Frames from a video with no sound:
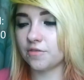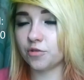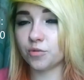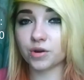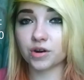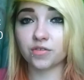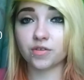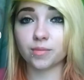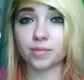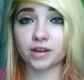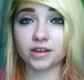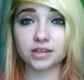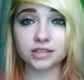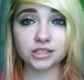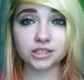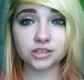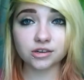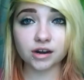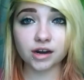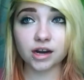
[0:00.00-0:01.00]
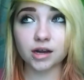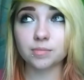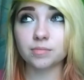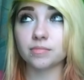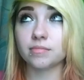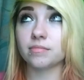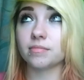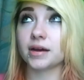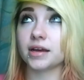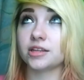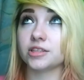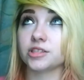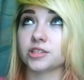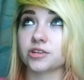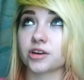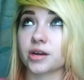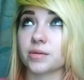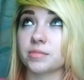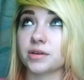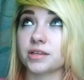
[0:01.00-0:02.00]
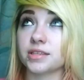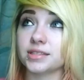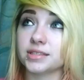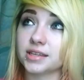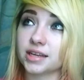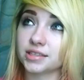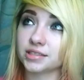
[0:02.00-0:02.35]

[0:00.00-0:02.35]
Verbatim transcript: If you want to find my Instagram, my Instagram is